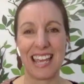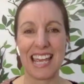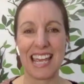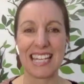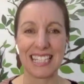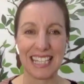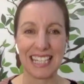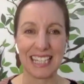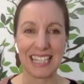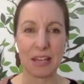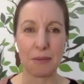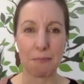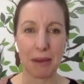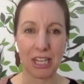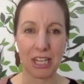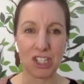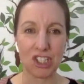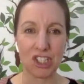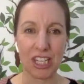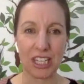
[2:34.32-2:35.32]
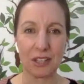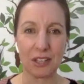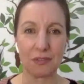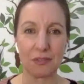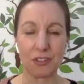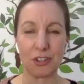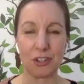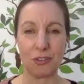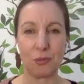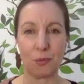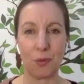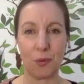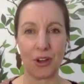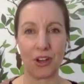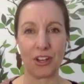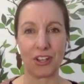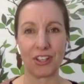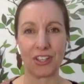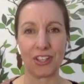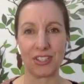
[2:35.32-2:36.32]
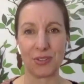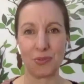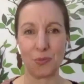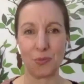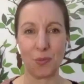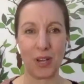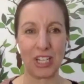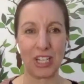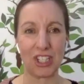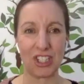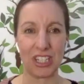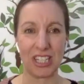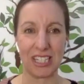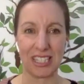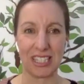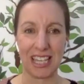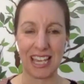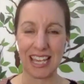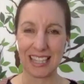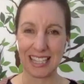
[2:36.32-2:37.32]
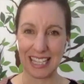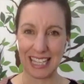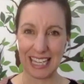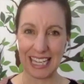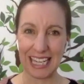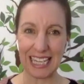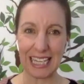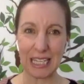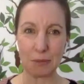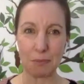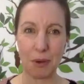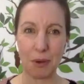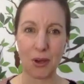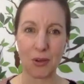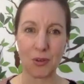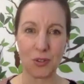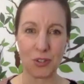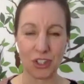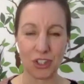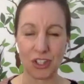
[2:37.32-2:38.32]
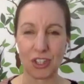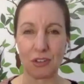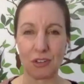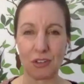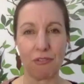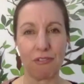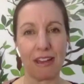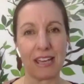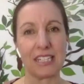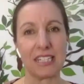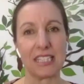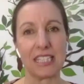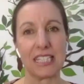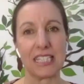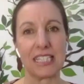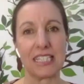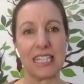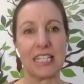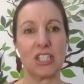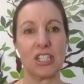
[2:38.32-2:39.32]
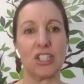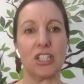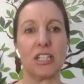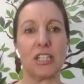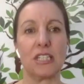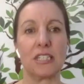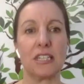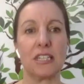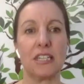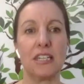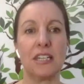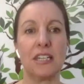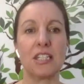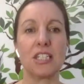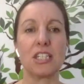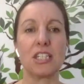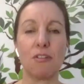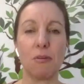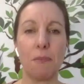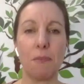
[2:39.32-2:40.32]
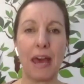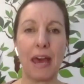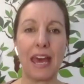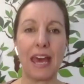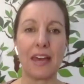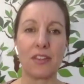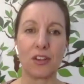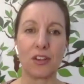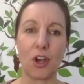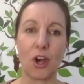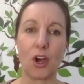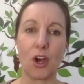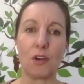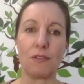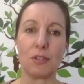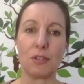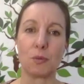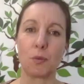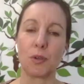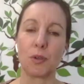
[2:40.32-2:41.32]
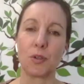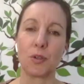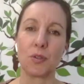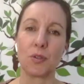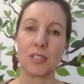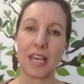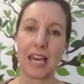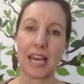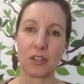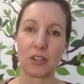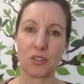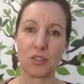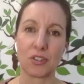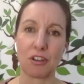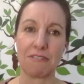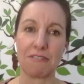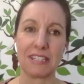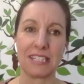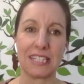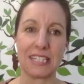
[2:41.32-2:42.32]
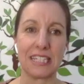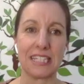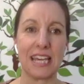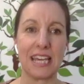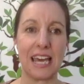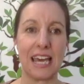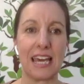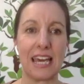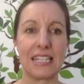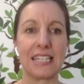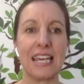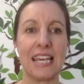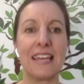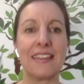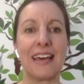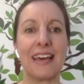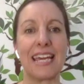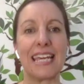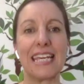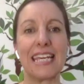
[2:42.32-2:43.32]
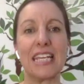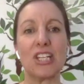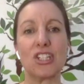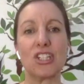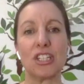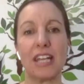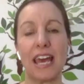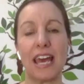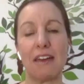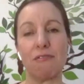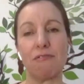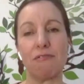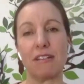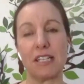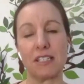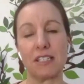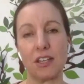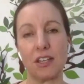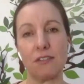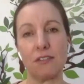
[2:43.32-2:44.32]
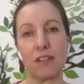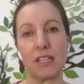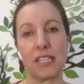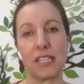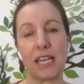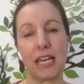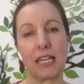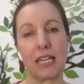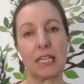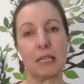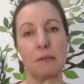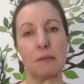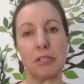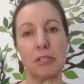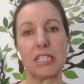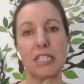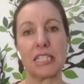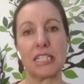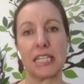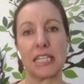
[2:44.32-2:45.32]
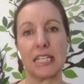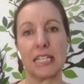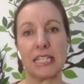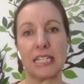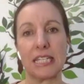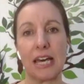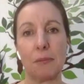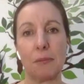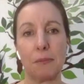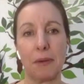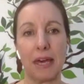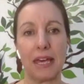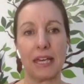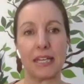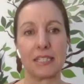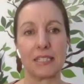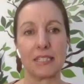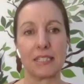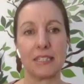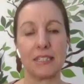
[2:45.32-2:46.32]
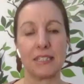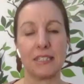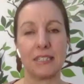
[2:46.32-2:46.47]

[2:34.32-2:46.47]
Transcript: It's in the magic of youth workers and witches, the healing potion, the thread that stitches to repair the COVID wounds and austerity tears that each and every service and community now bears.